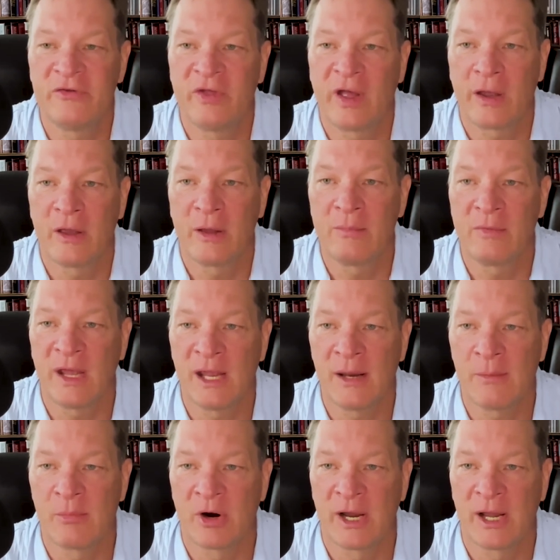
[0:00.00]
that come to
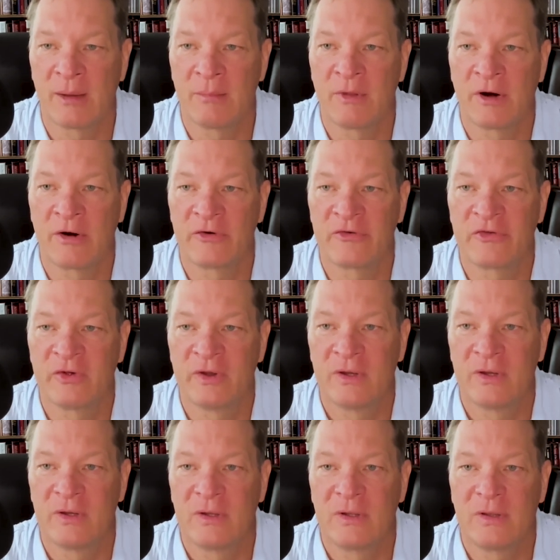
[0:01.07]
Abraham.
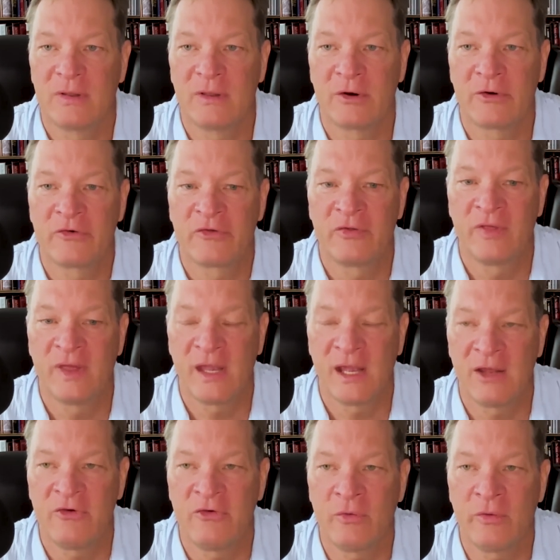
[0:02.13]
There's the
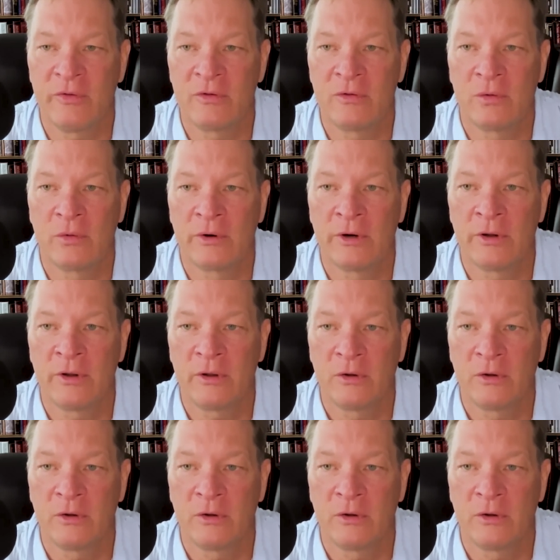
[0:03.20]
angel of the Lord,